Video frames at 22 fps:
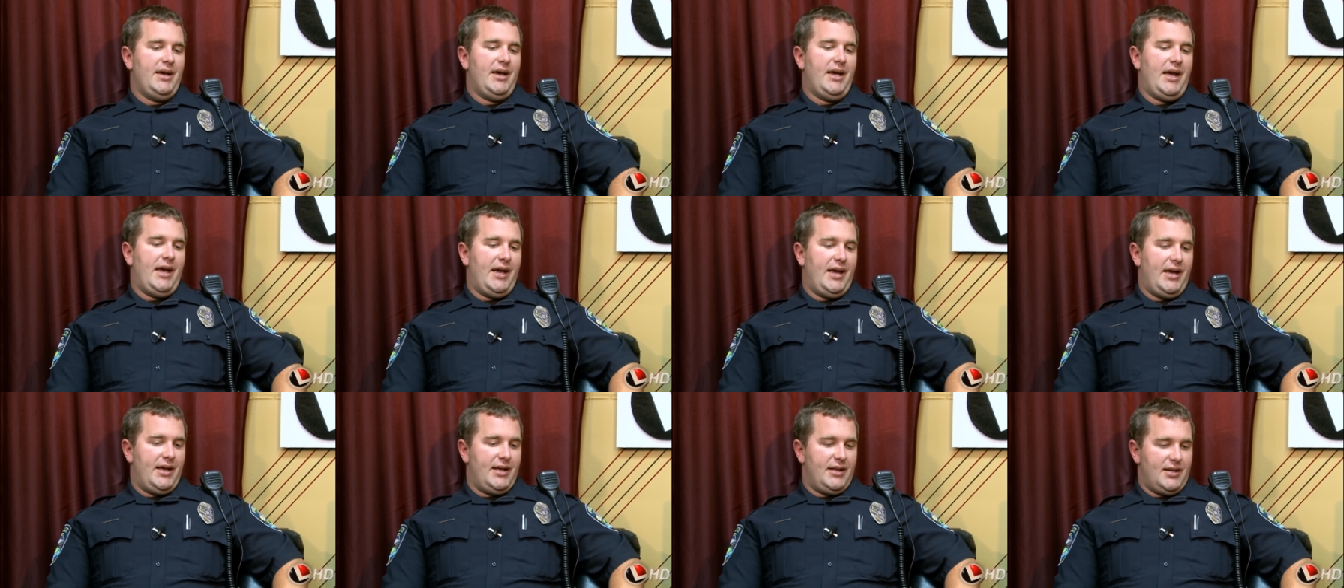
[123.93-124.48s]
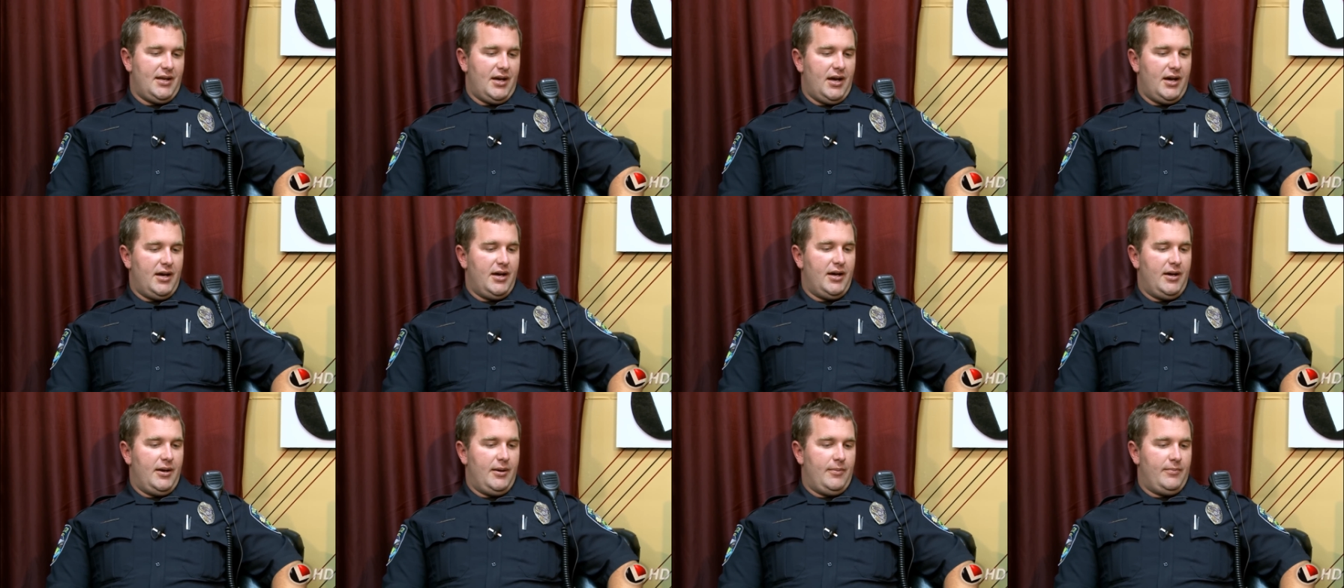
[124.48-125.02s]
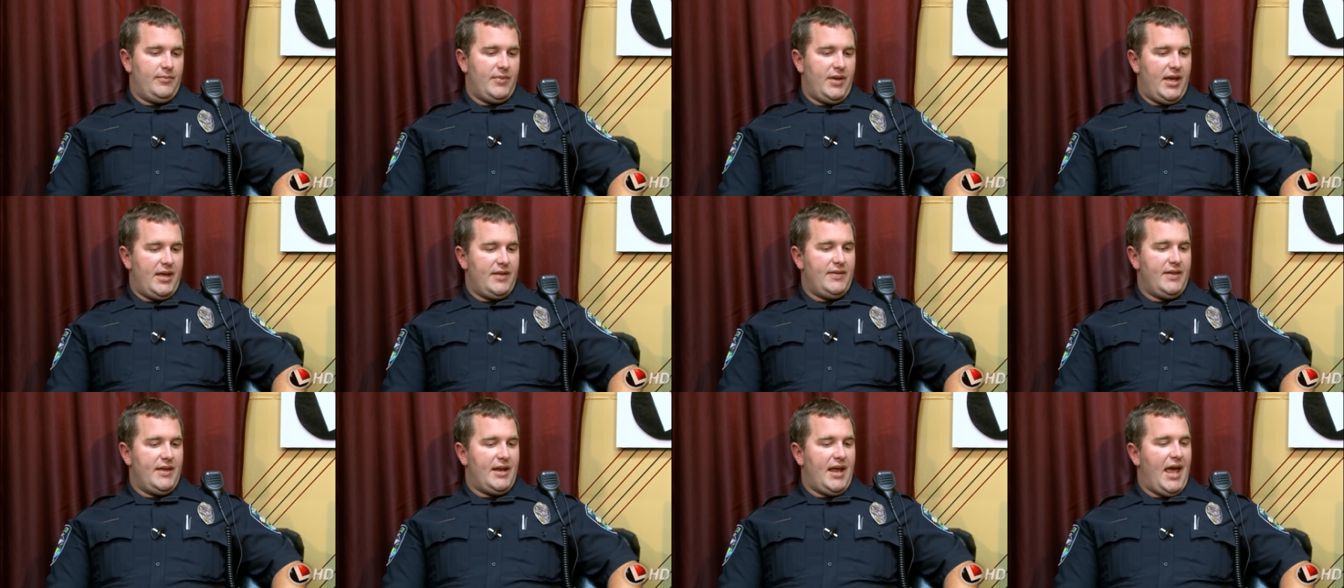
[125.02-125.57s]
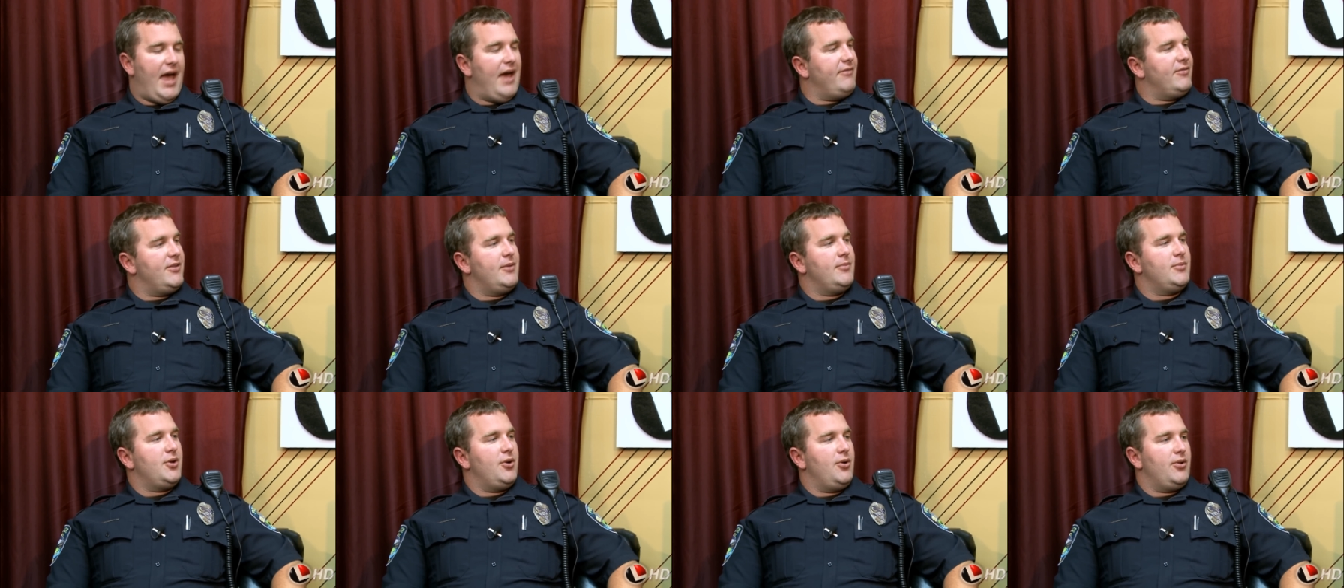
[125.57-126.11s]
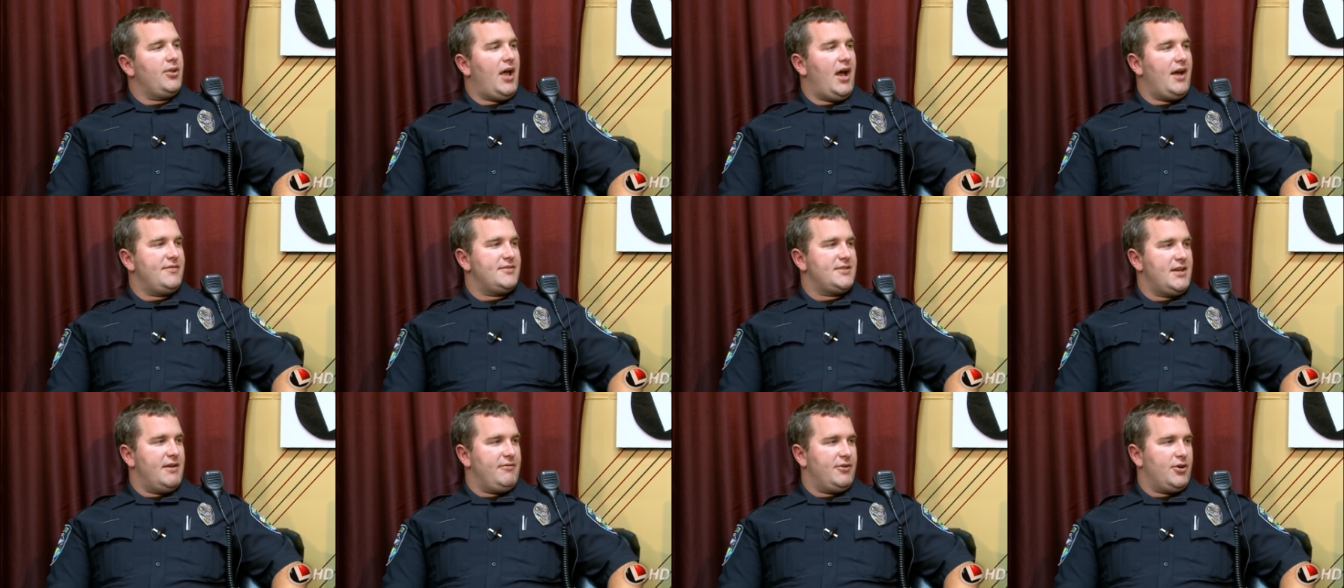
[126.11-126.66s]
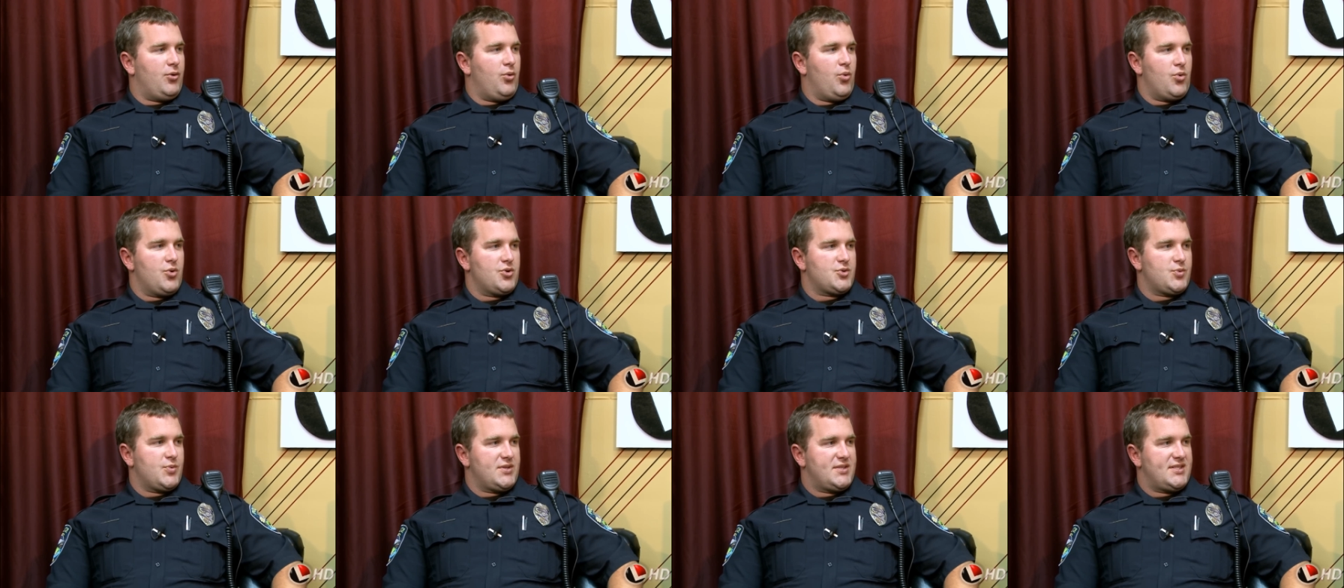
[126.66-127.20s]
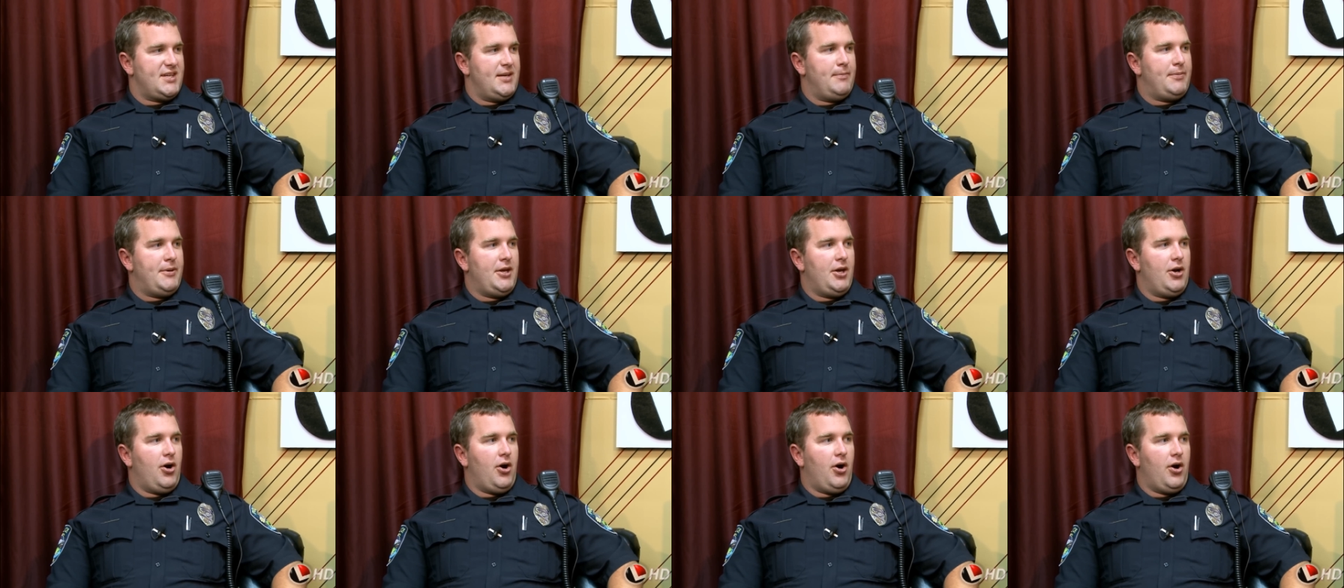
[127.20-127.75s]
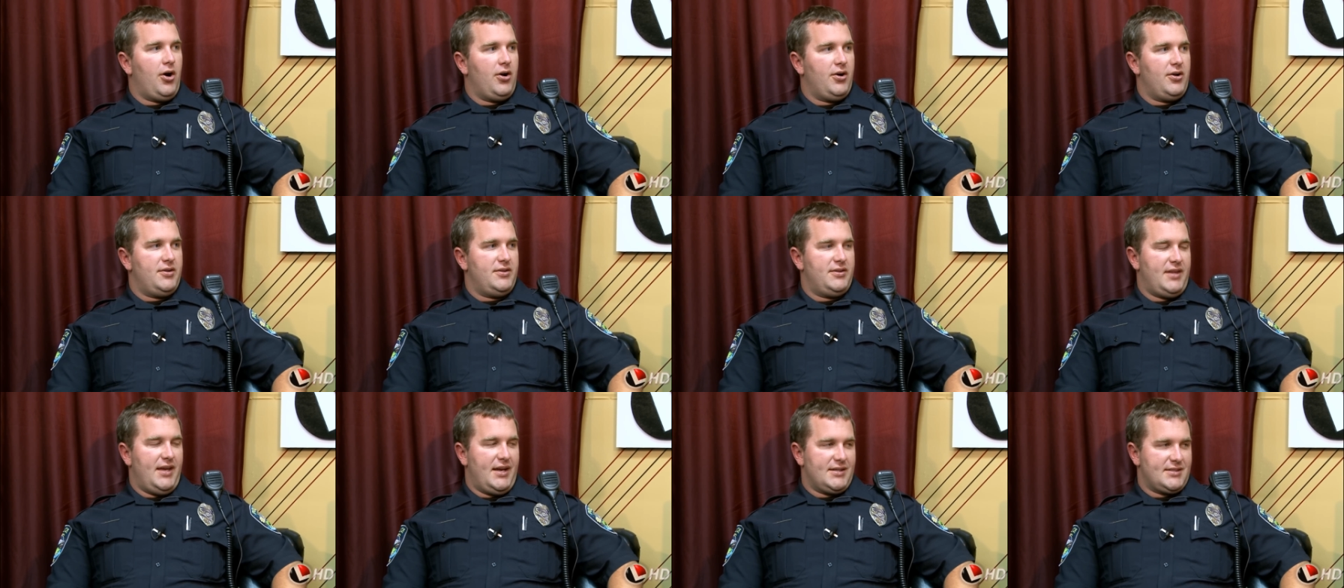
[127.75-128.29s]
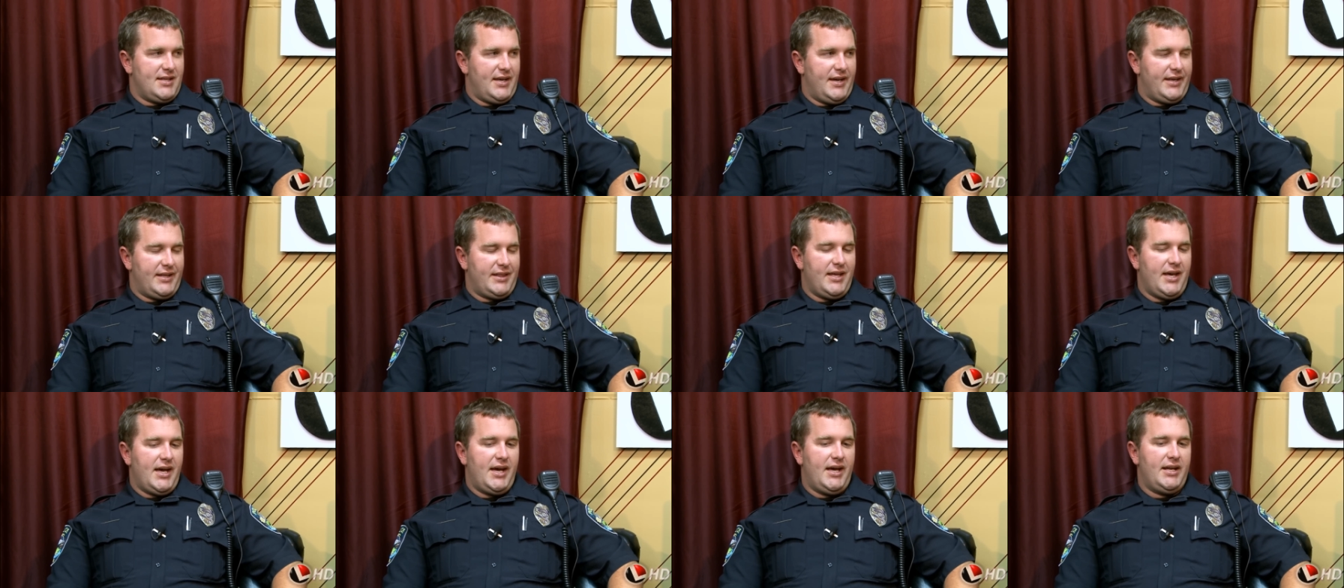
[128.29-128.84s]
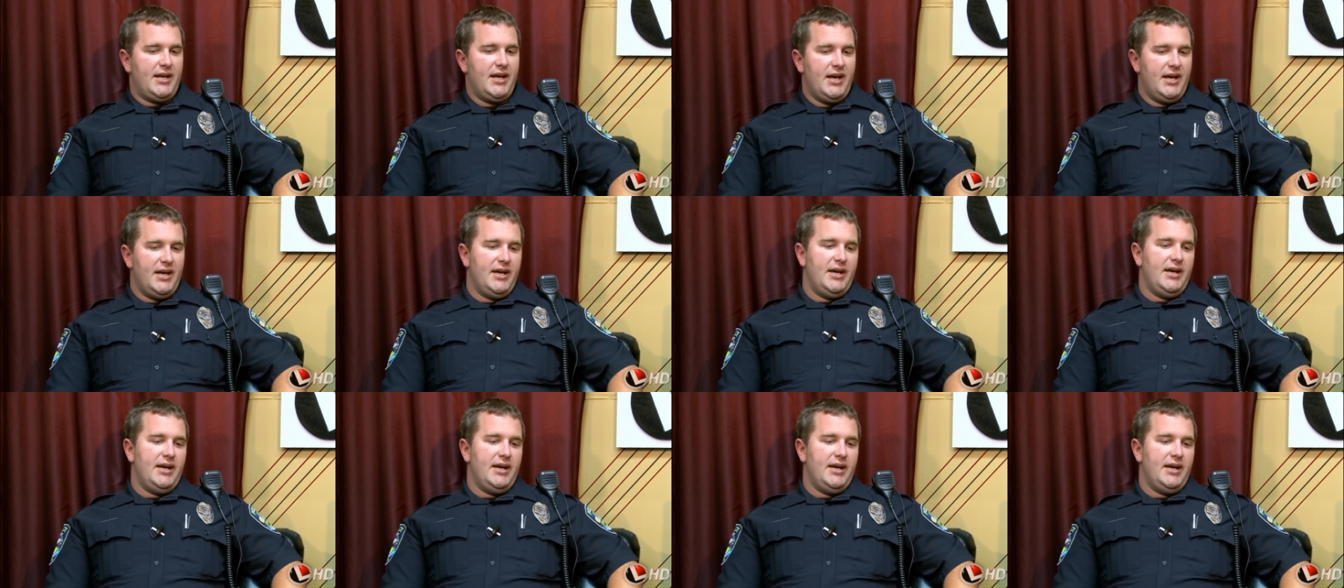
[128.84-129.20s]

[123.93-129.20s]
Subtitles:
and then have them do a life-saving course with CPR and things like that.